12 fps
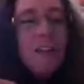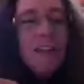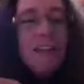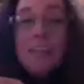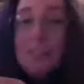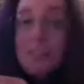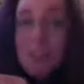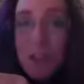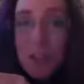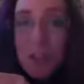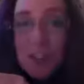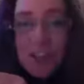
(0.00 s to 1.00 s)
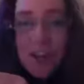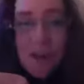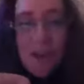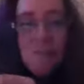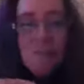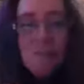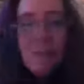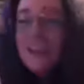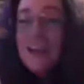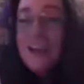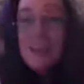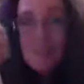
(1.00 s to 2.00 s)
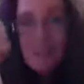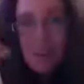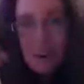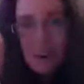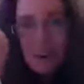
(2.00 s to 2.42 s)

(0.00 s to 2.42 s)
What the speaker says: illustration of the Eiffel Tower.